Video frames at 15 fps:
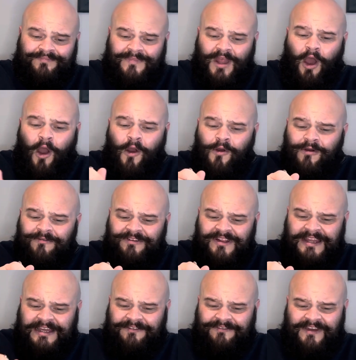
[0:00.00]

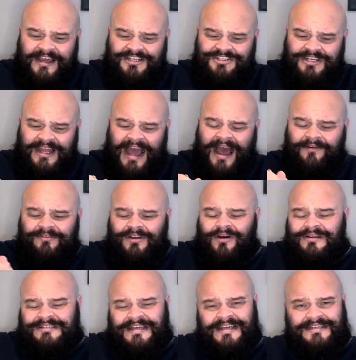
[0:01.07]
Overly fishy. I've
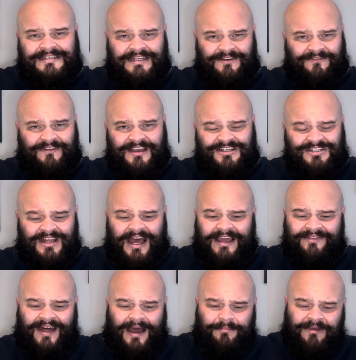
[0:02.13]
not tasted fish
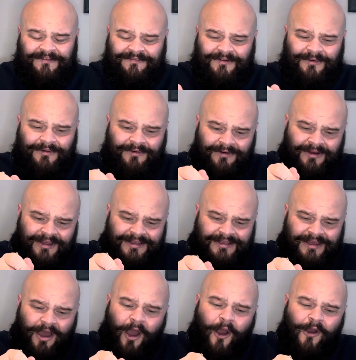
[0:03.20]
like that before.
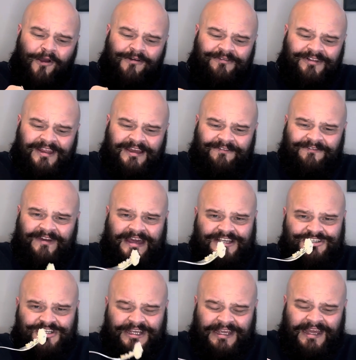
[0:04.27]
Overly
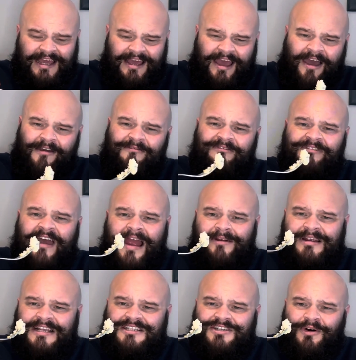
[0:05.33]
fishy and
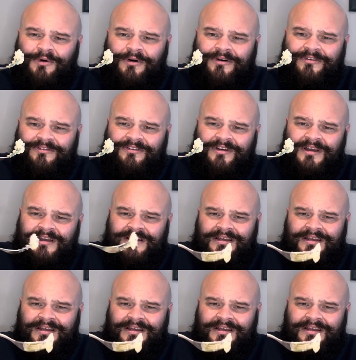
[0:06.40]
very tough.